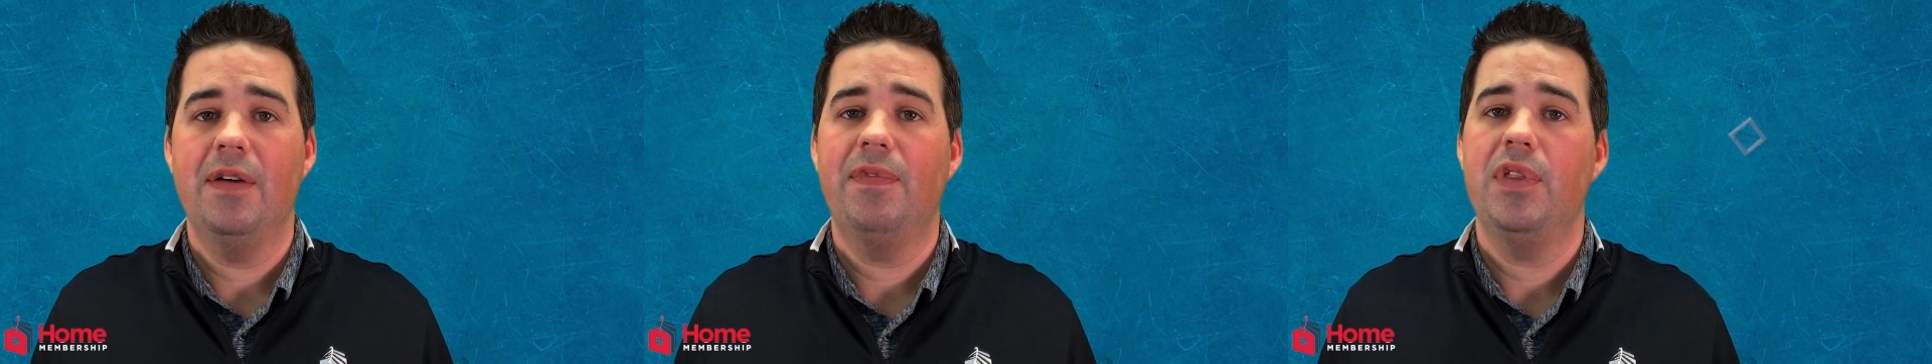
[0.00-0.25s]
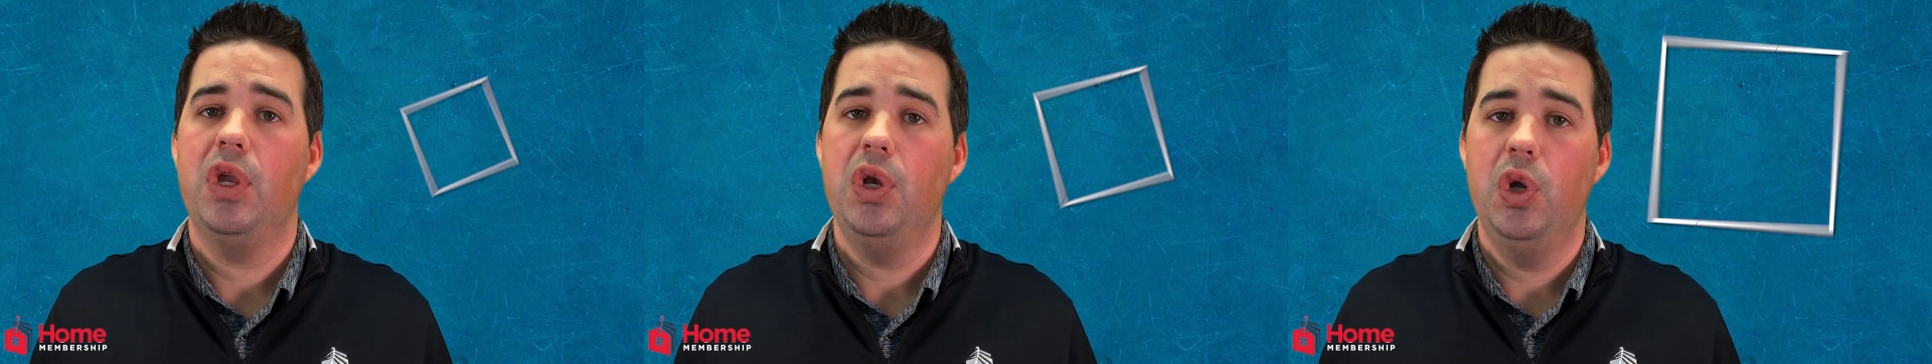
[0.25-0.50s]
up
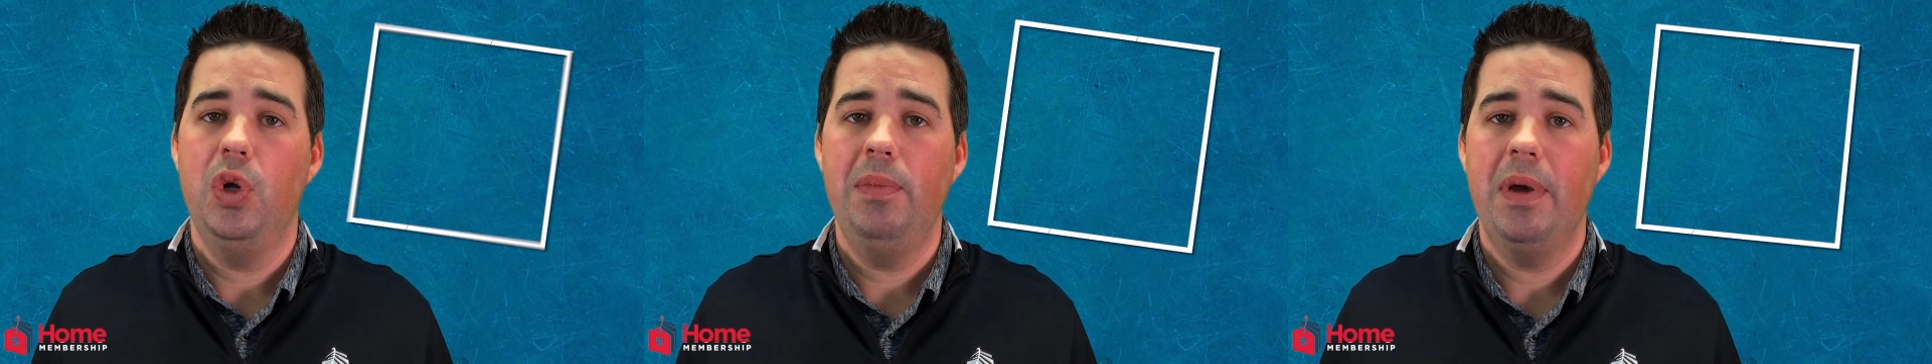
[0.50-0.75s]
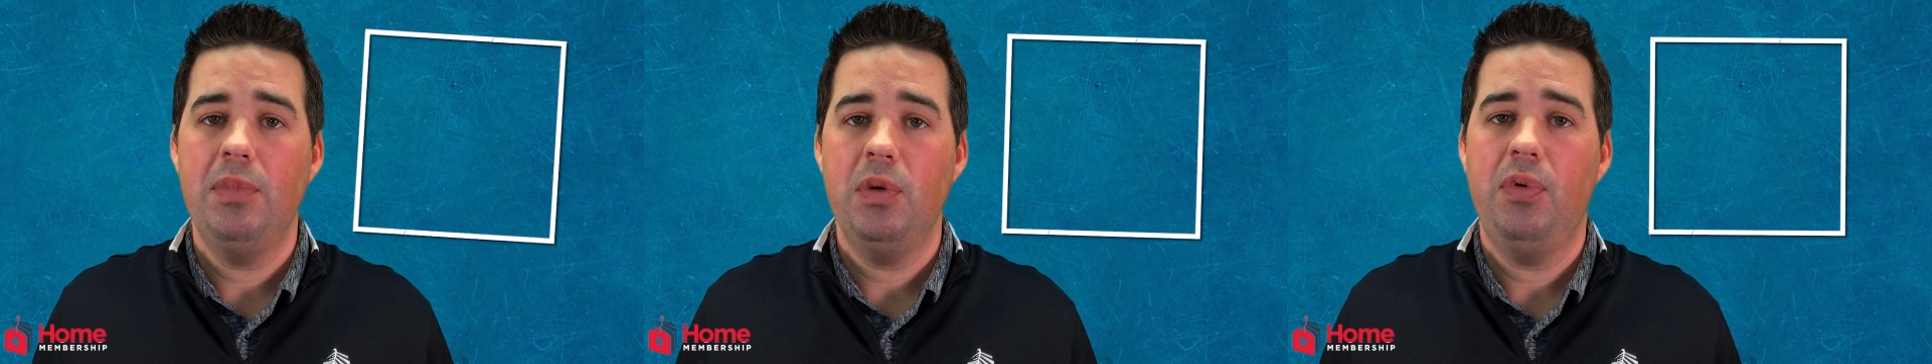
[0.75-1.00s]
for the new
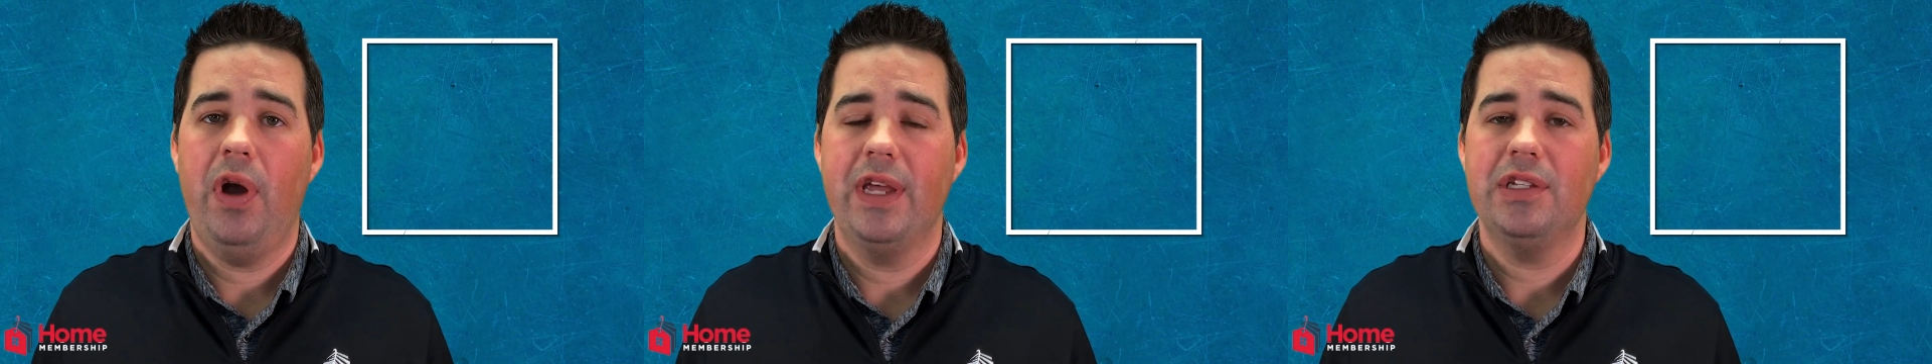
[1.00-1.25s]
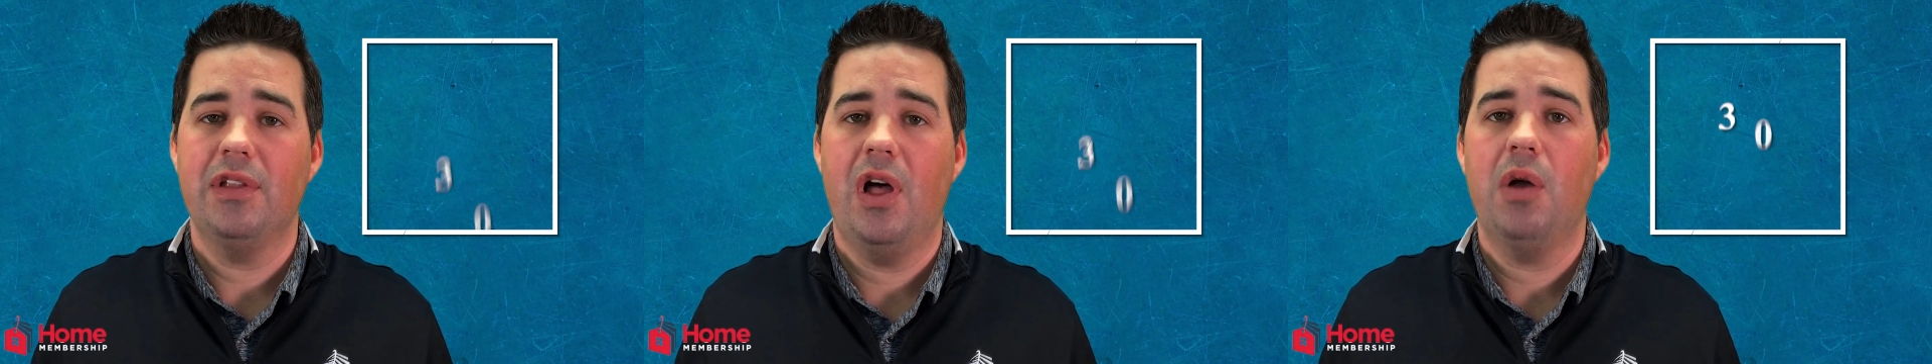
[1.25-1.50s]
member
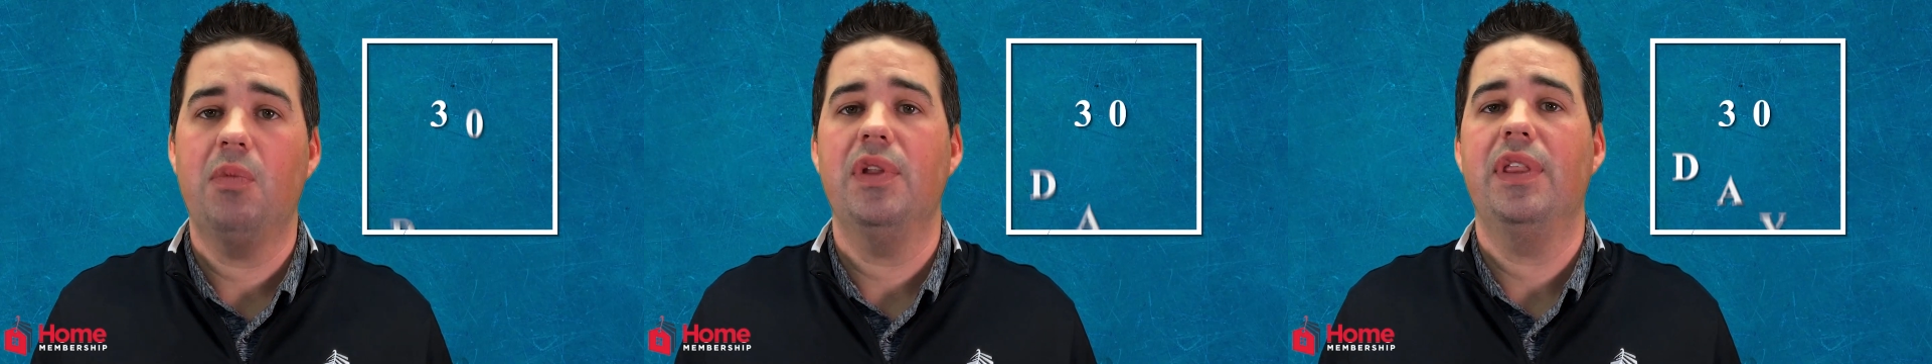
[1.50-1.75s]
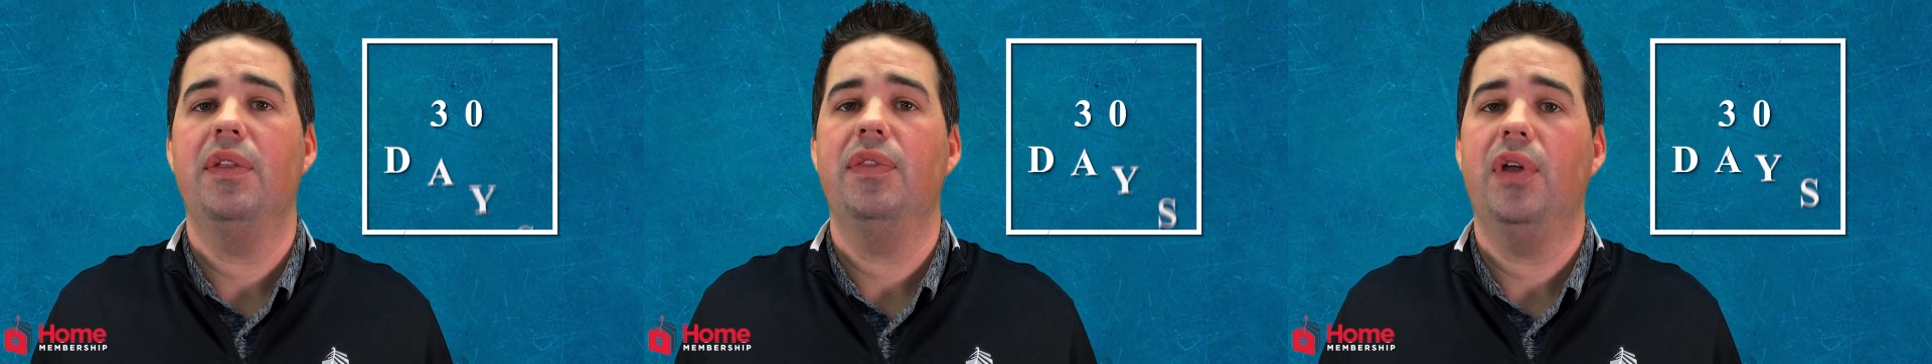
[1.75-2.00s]
price lock
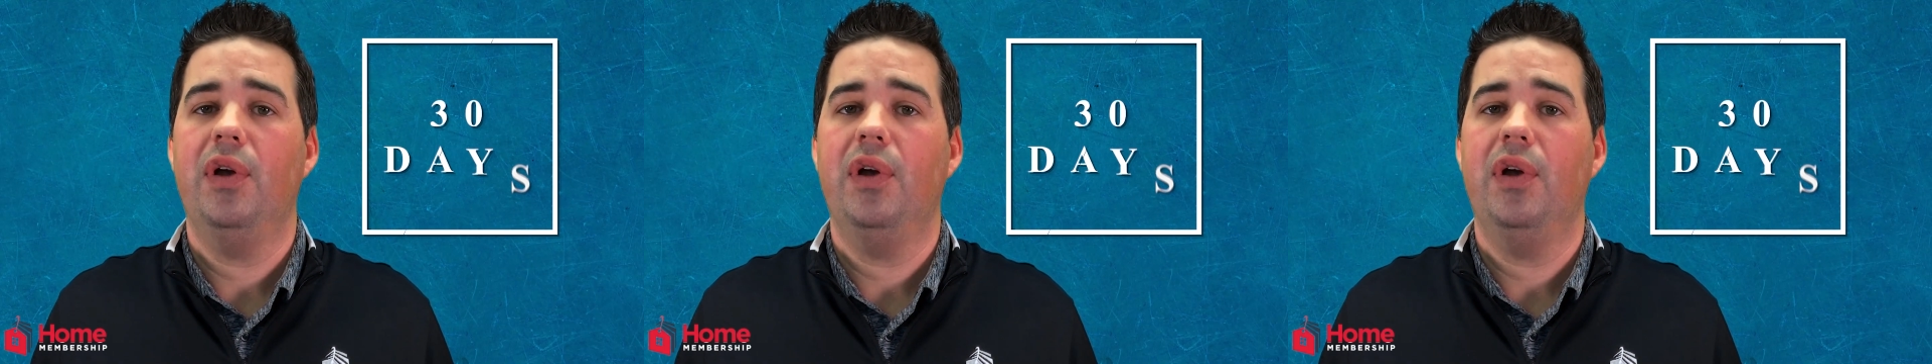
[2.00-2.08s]
within